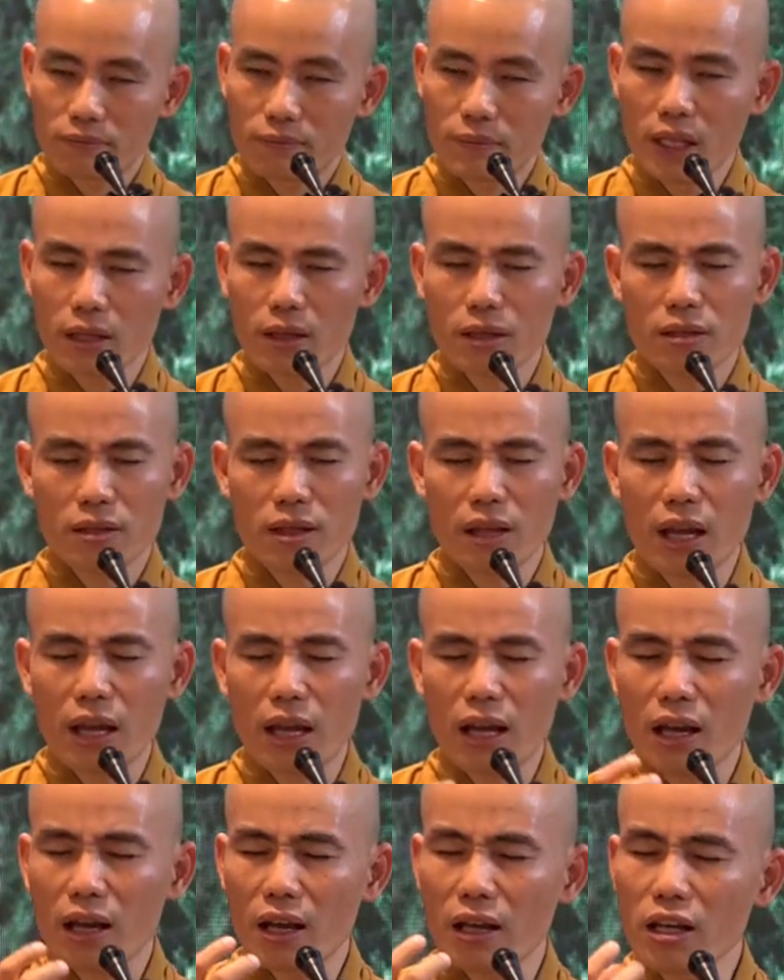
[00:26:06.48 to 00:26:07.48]
Because the
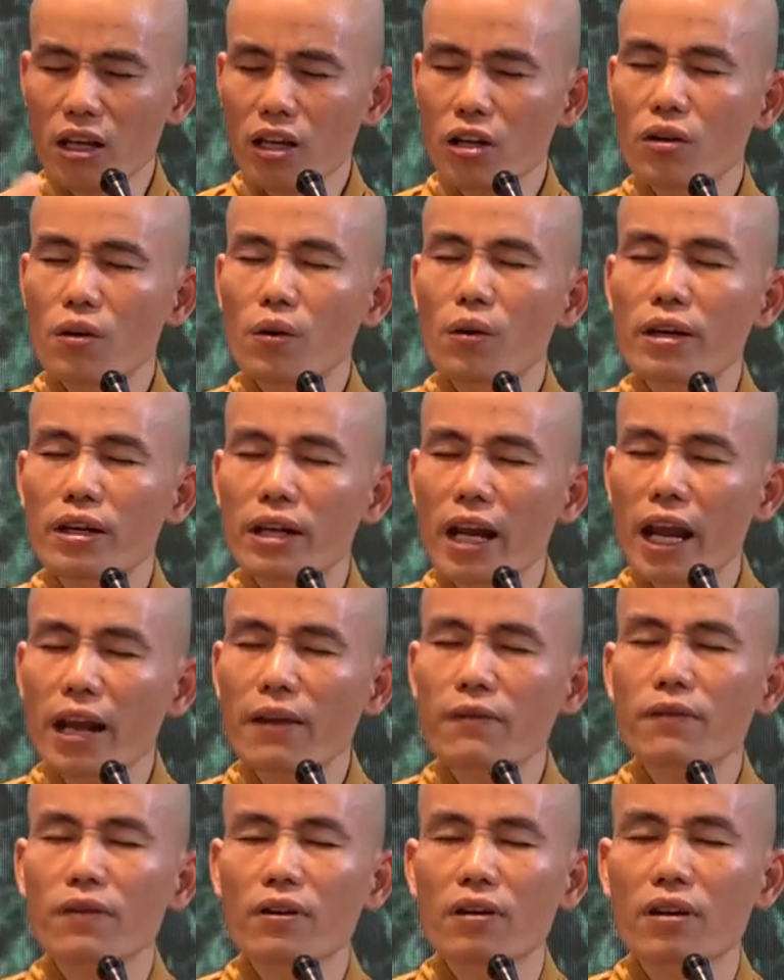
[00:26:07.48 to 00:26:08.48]
ego
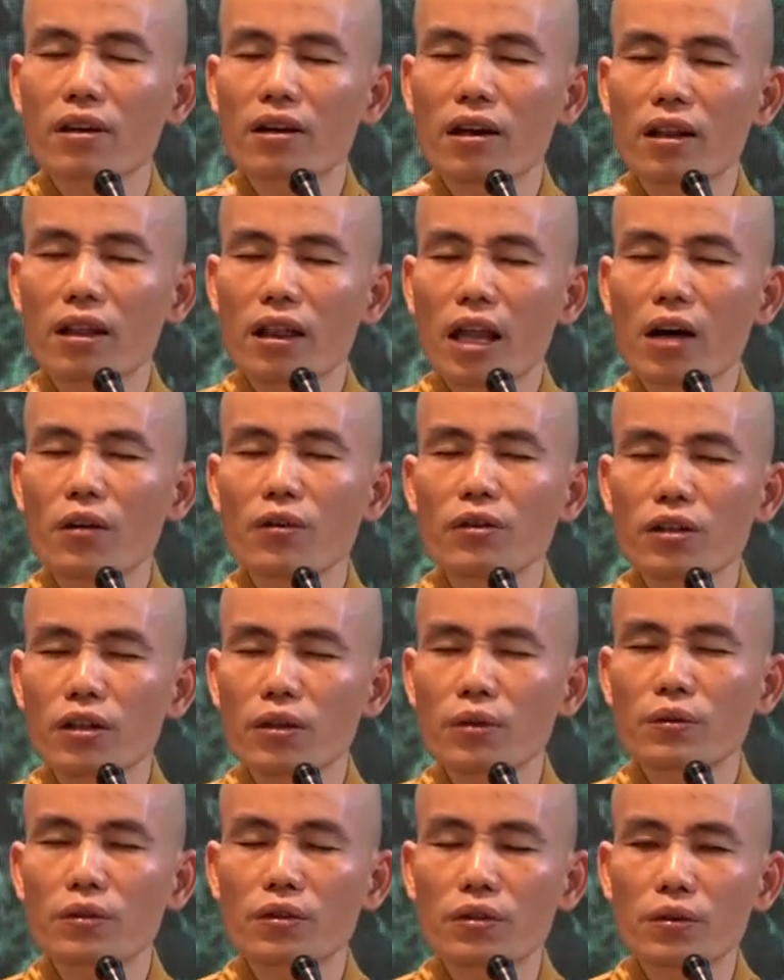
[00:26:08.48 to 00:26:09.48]
never allows
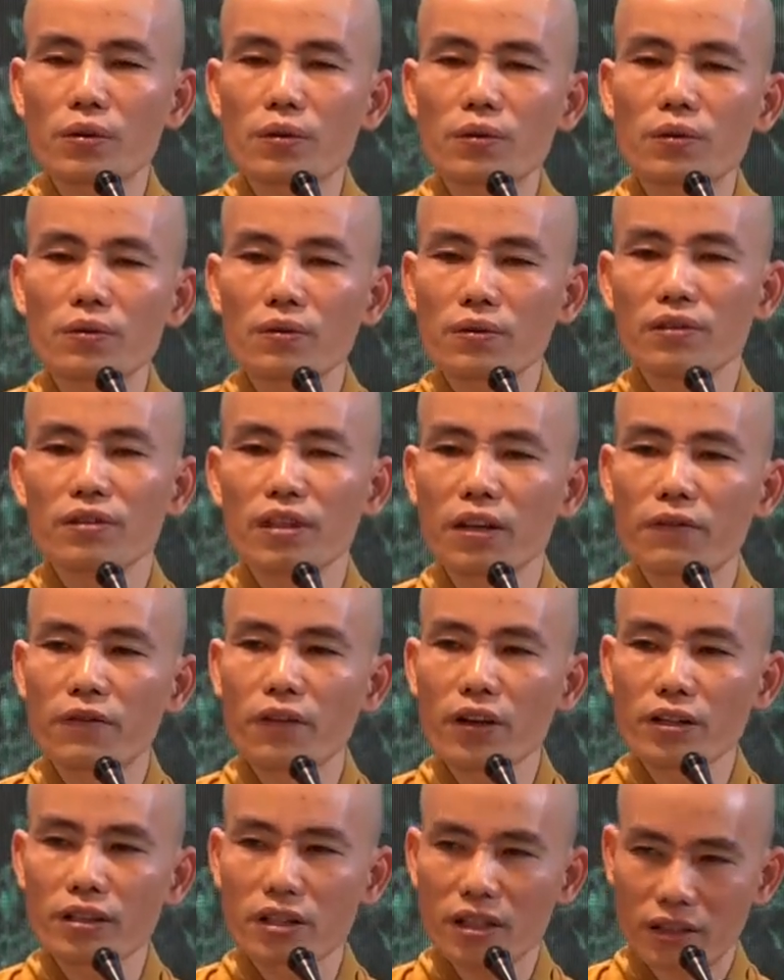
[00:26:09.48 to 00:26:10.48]
you to
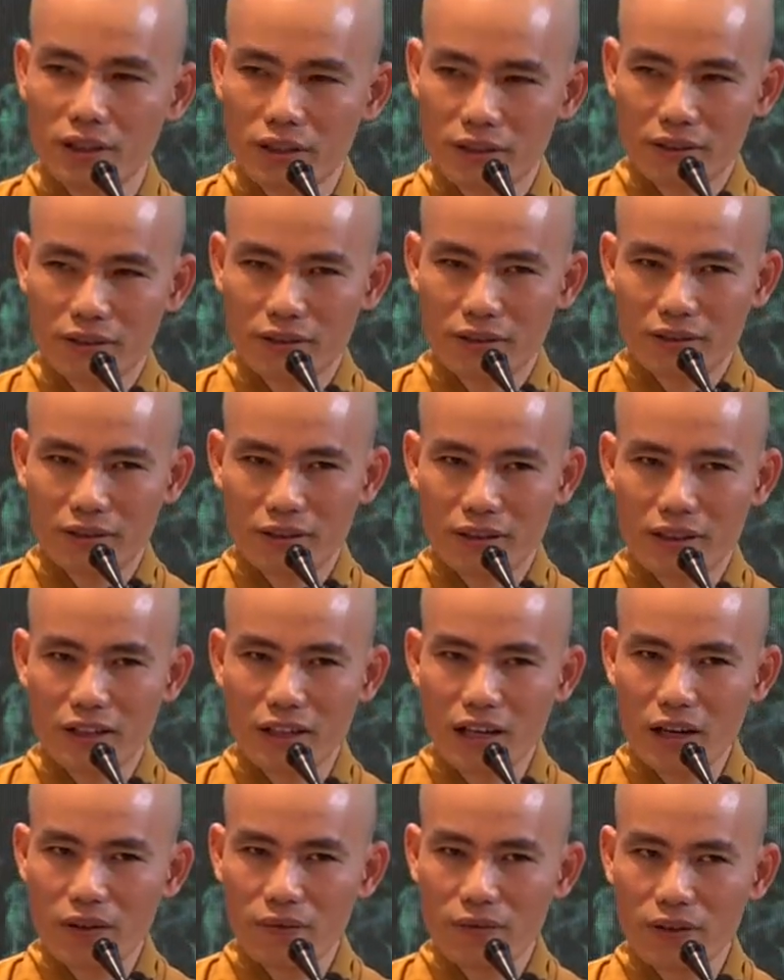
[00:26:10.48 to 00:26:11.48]
defeat,
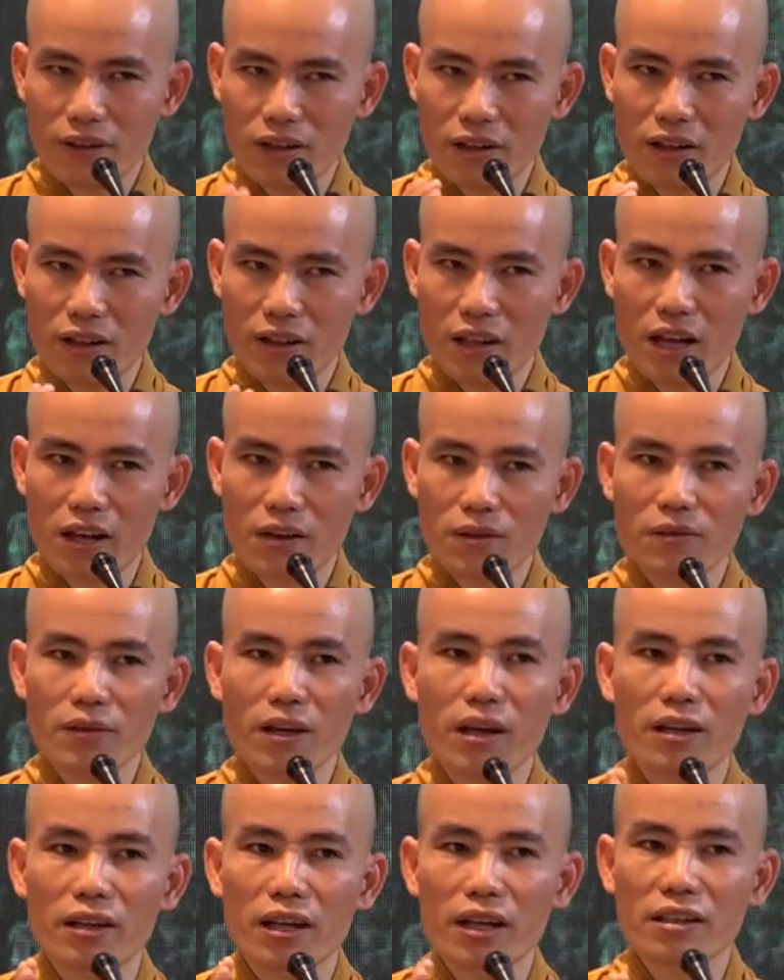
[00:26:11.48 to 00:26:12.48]
never allow
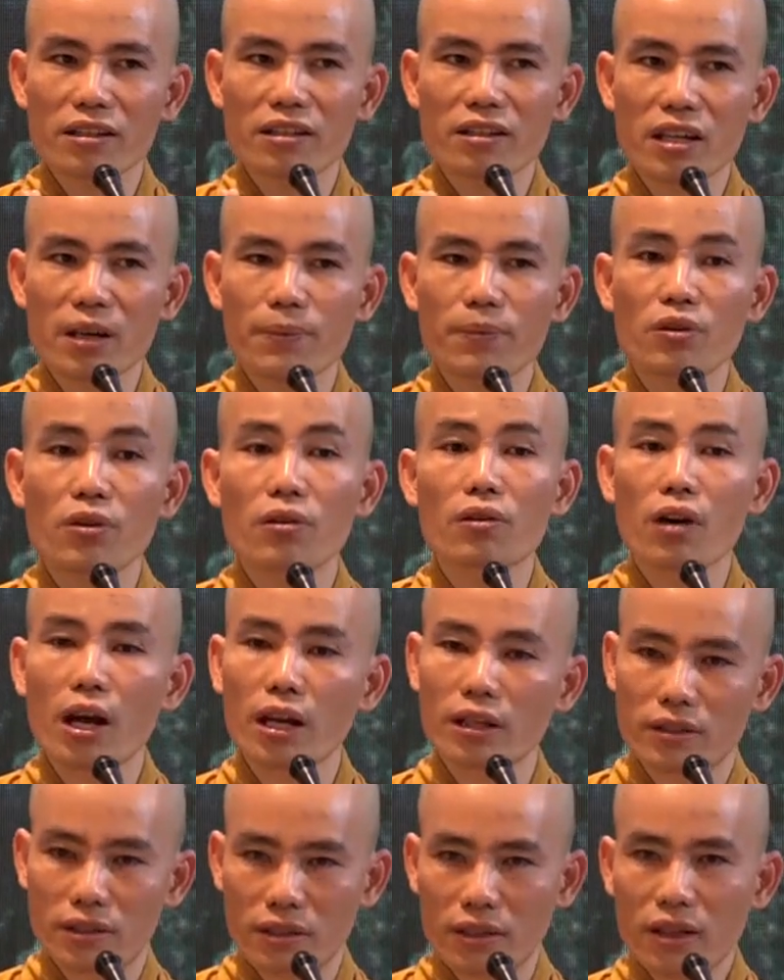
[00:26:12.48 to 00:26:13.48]
and accept your
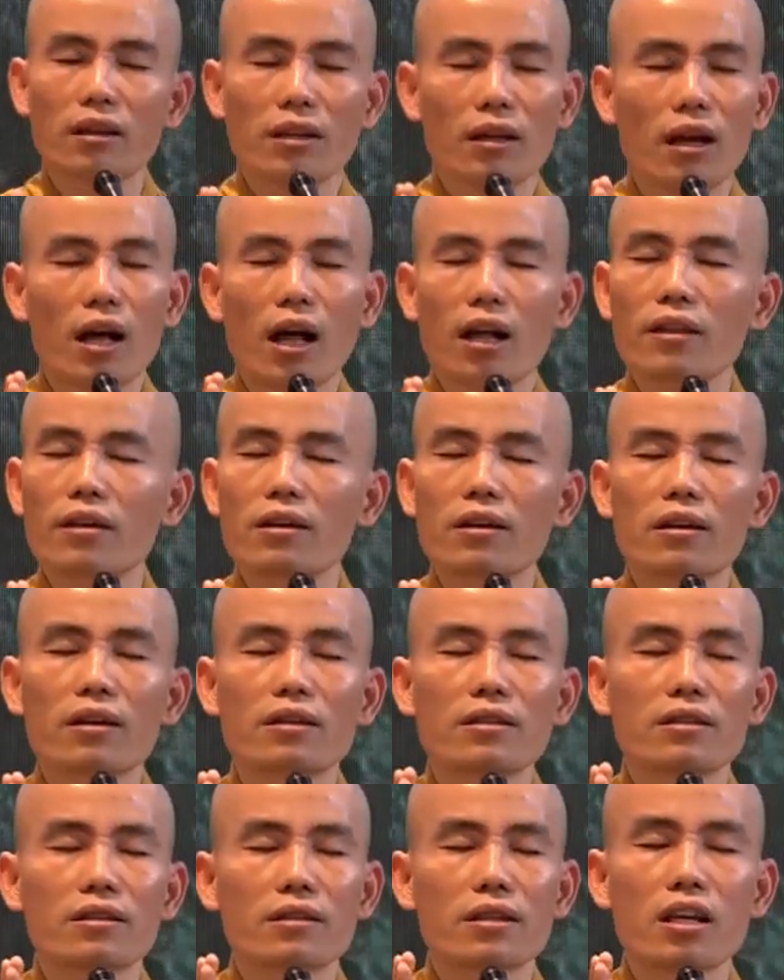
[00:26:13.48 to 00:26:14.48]
right.
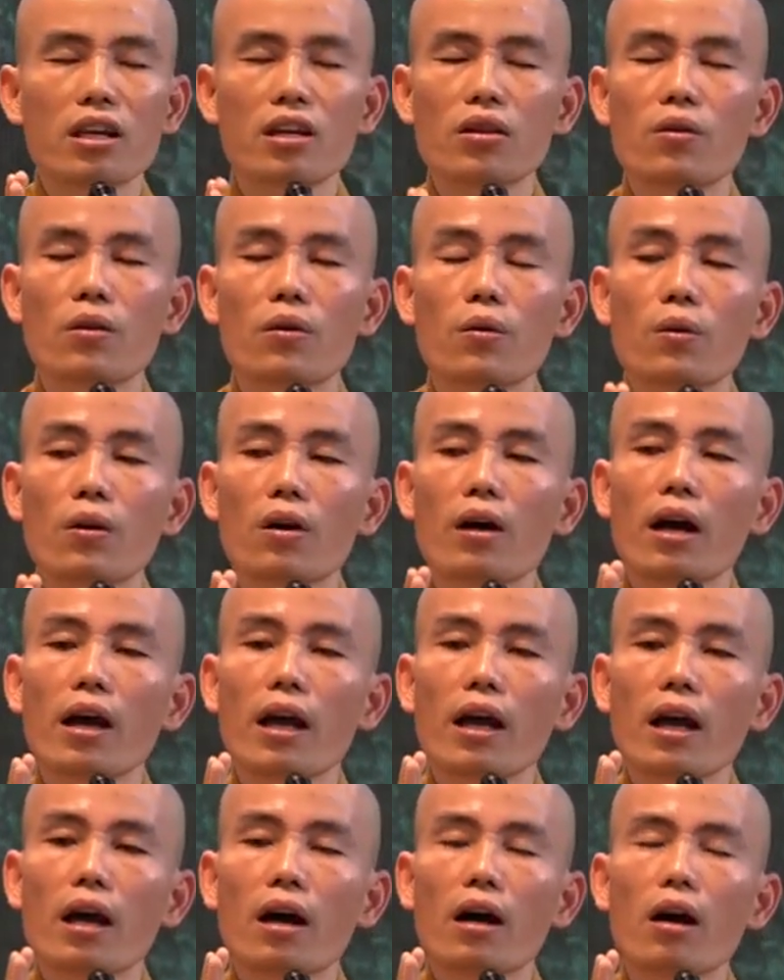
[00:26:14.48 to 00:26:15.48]
Others' ego
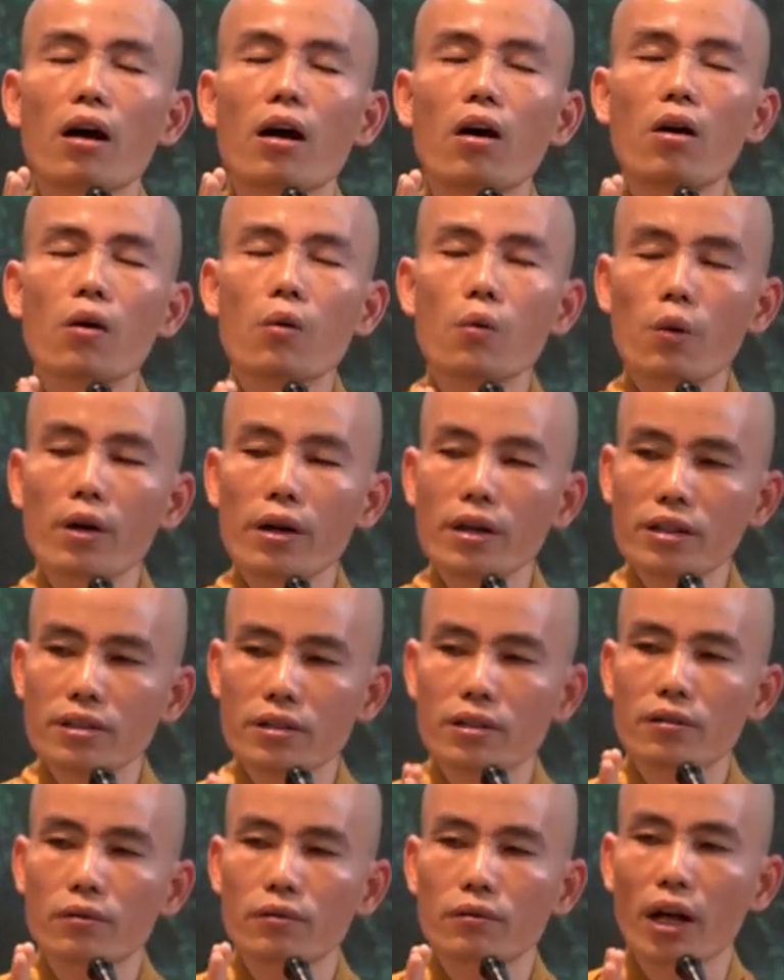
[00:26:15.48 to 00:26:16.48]
always
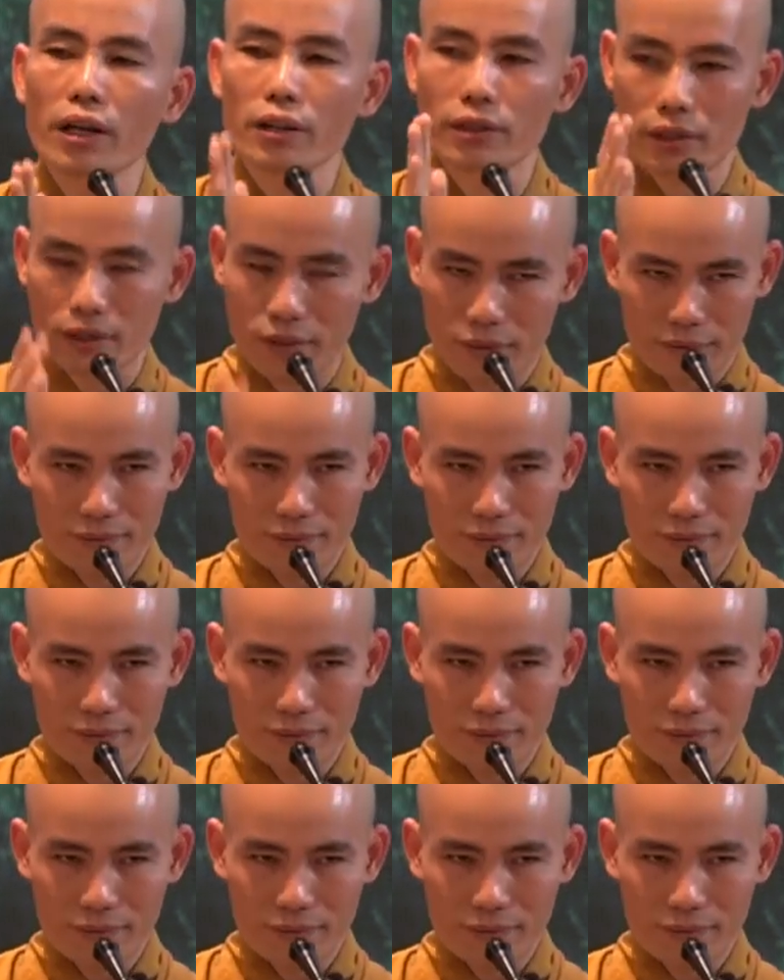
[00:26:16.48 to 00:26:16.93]
right.